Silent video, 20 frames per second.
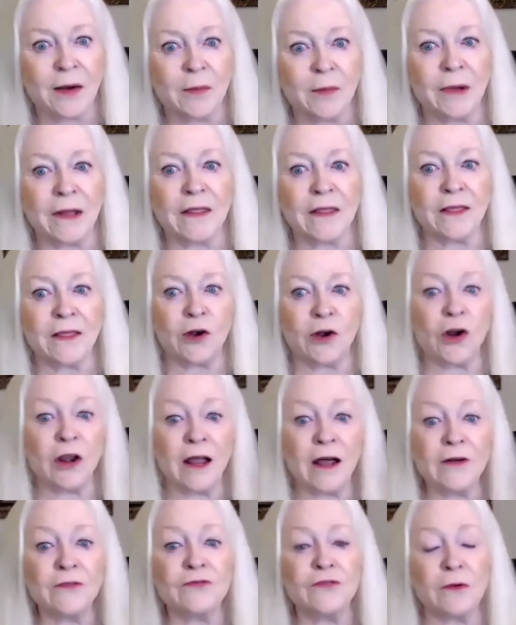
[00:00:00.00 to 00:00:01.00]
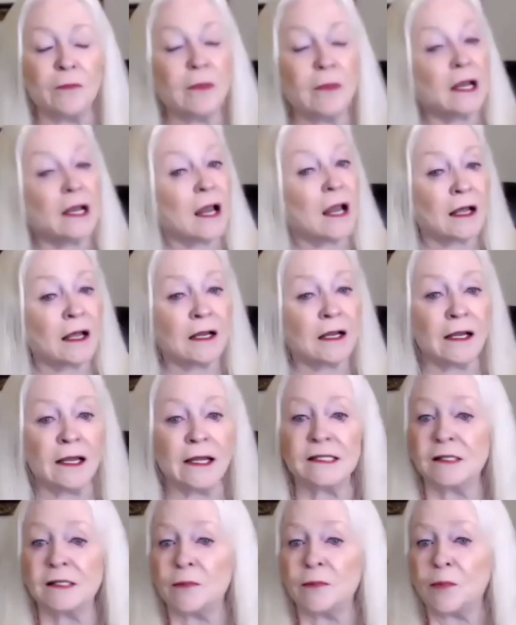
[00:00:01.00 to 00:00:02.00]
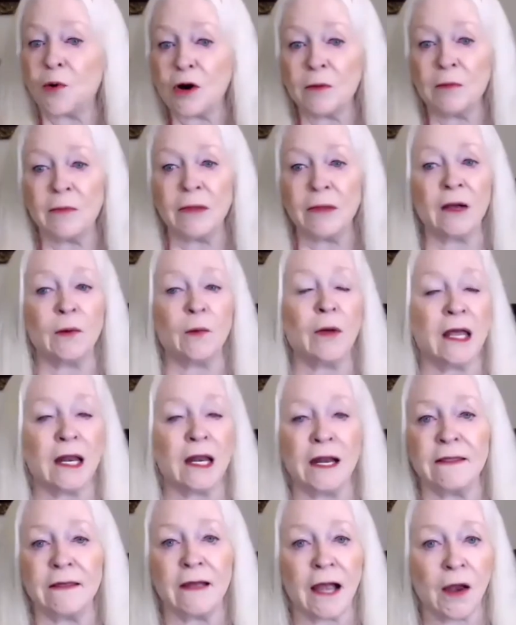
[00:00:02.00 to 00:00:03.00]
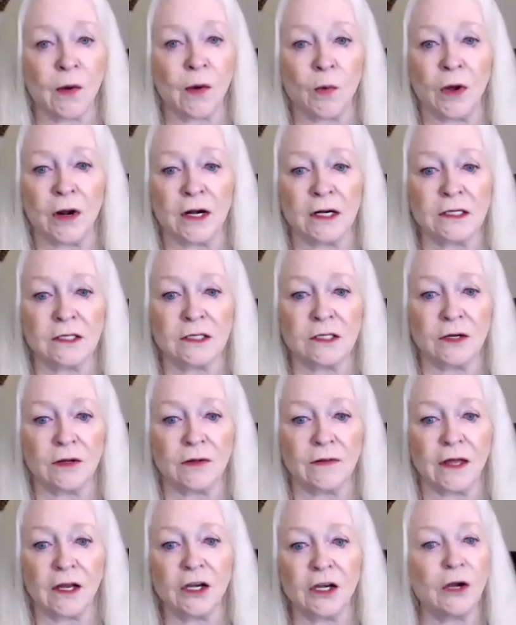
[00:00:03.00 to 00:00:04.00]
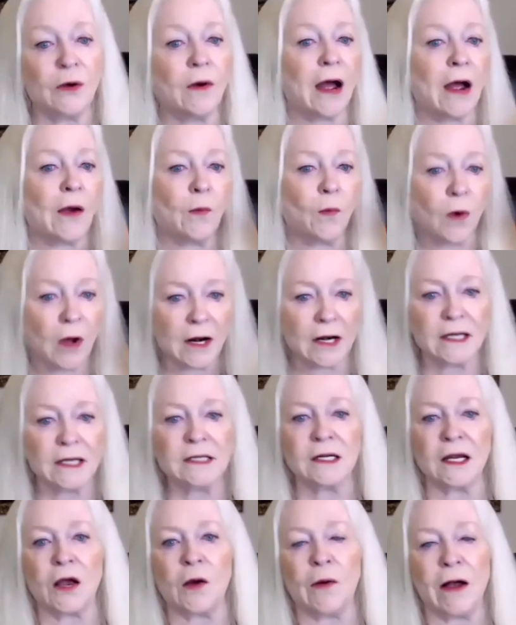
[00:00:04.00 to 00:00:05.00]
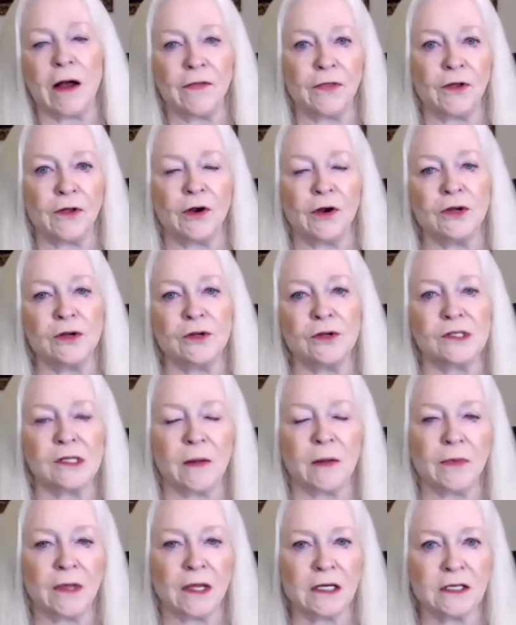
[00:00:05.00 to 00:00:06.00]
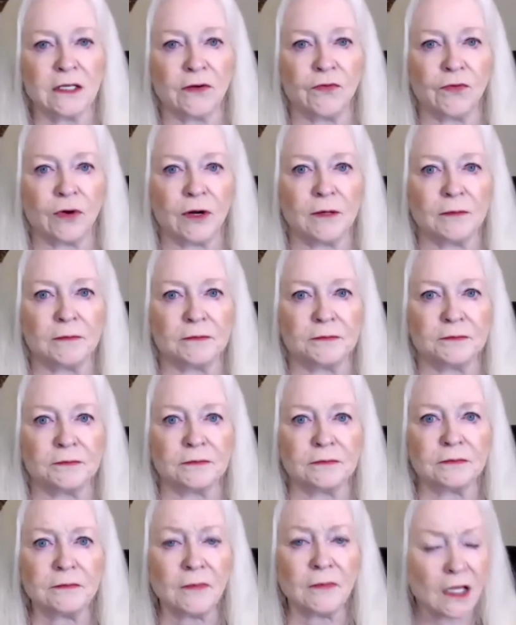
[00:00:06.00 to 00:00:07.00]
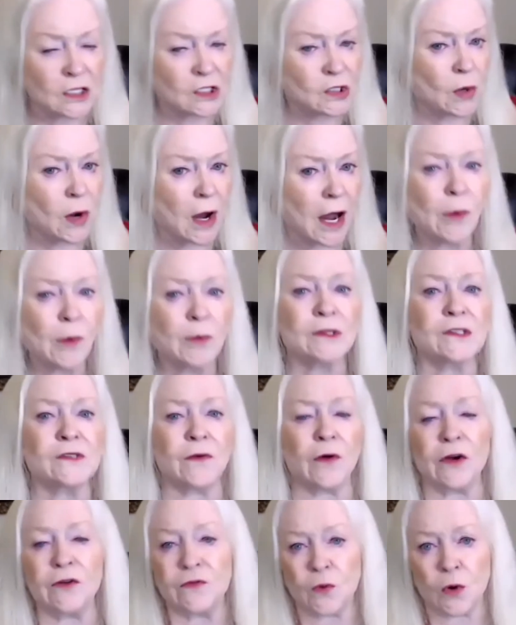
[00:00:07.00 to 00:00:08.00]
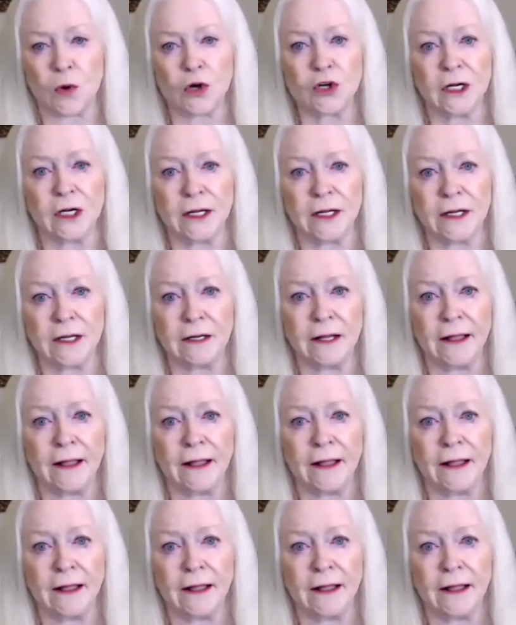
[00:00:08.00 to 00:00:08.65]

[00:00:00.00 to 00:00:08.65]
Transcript: but their love for me luckily supported me in anything I wanted to do. They knew I wanted to go out there and do something different. So I was very fortunate.